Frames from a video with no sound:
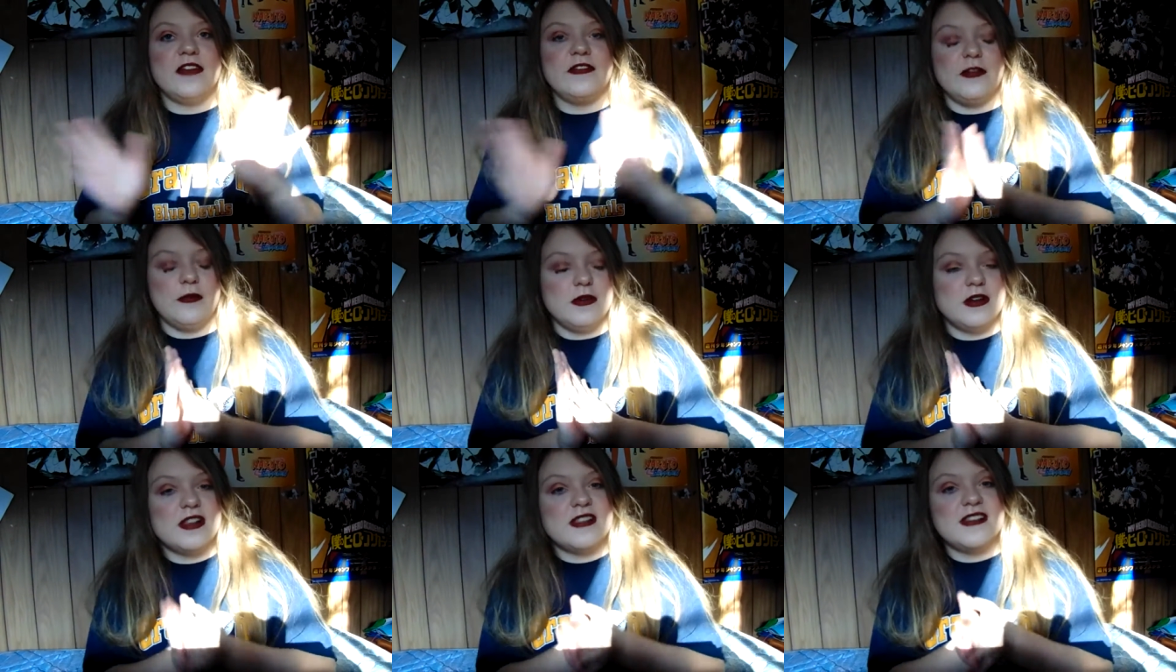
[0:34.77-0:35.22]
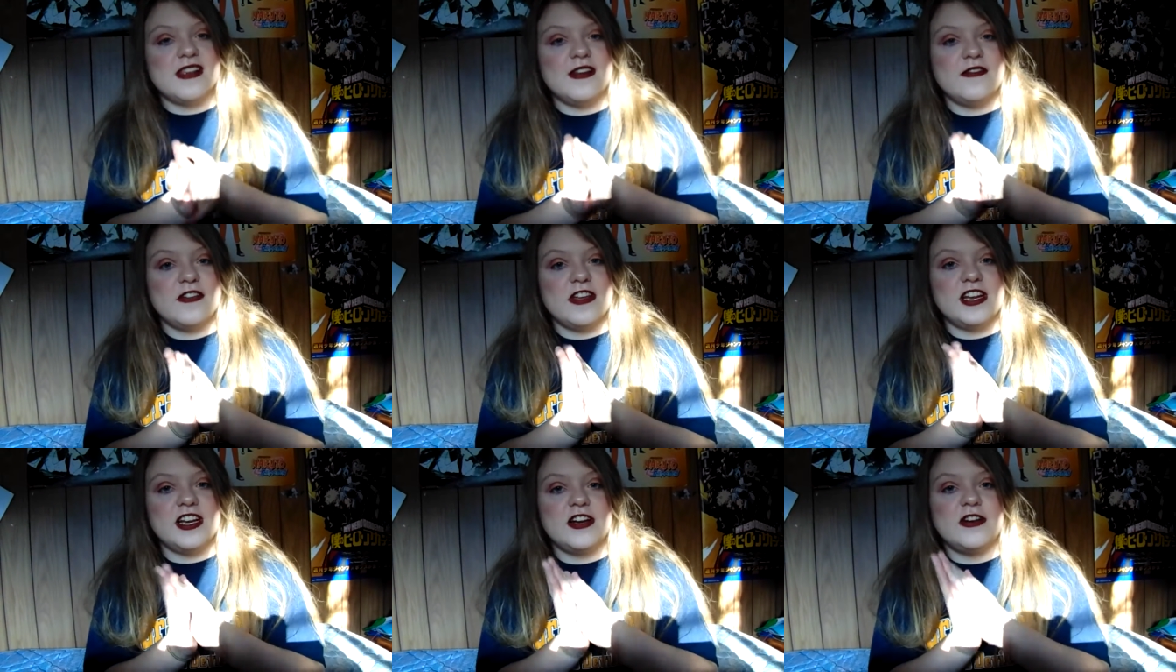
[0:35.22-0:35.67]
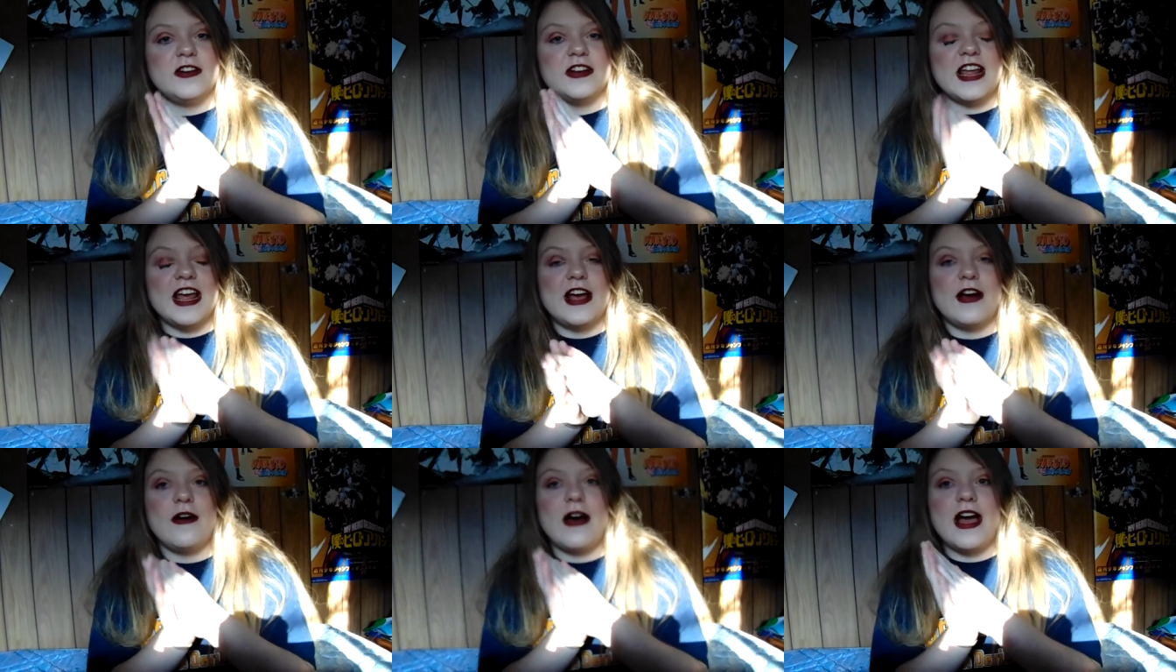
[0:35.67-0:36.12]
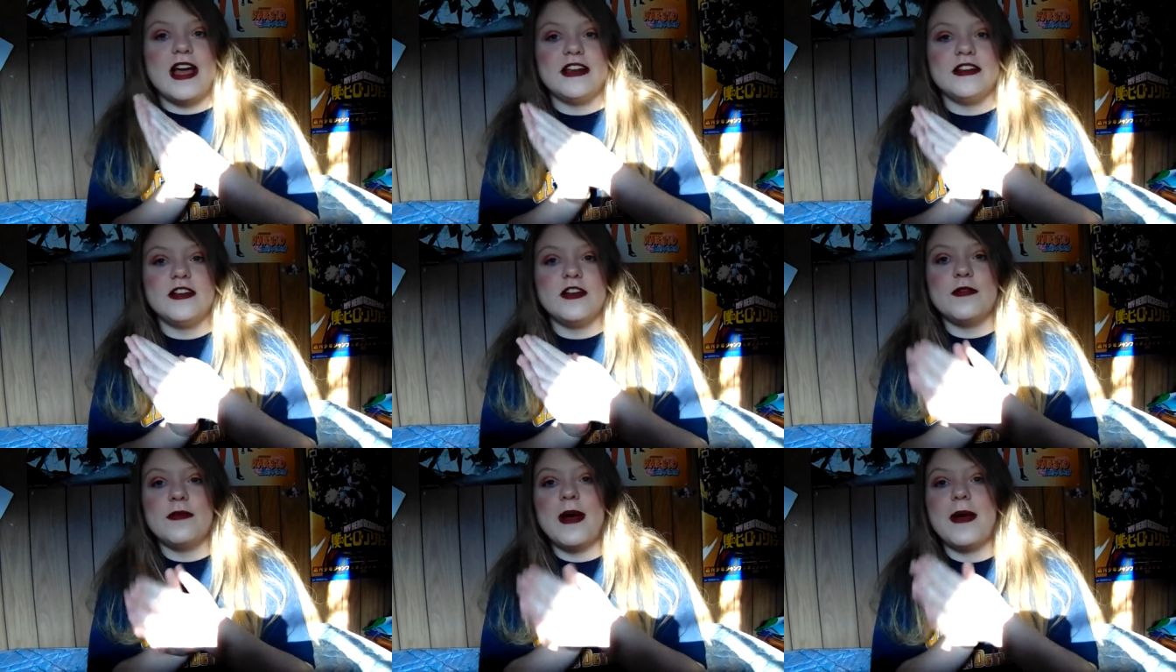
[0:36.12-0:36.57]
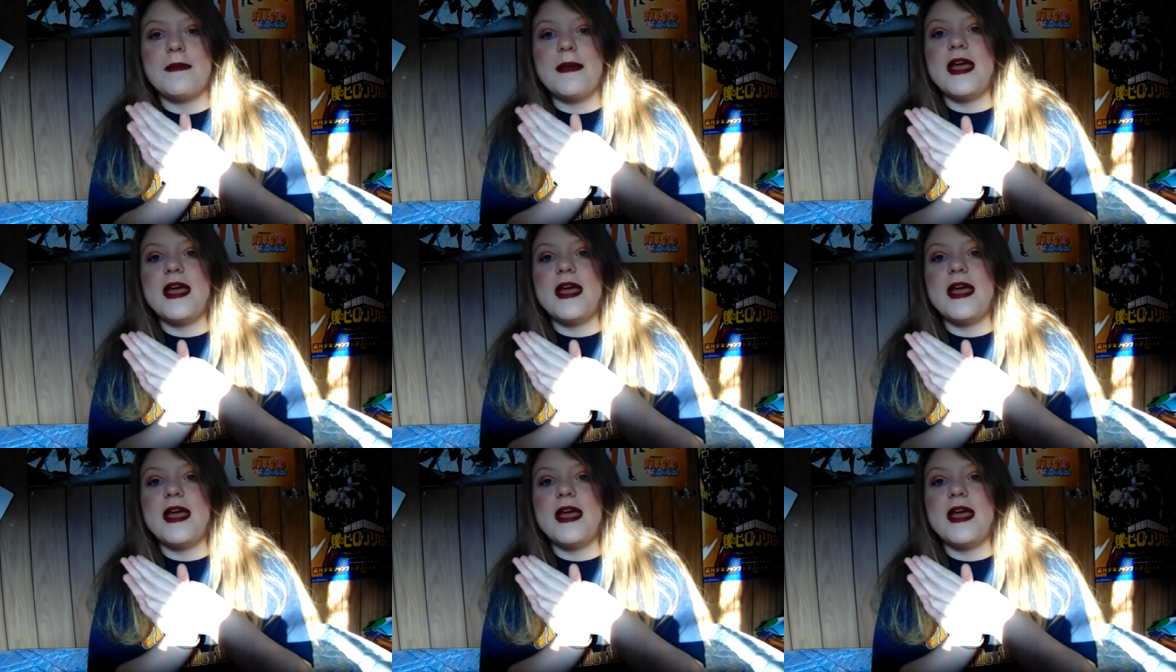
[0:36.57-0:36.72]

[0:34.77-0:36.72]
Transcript: If you want to see a video on how I do my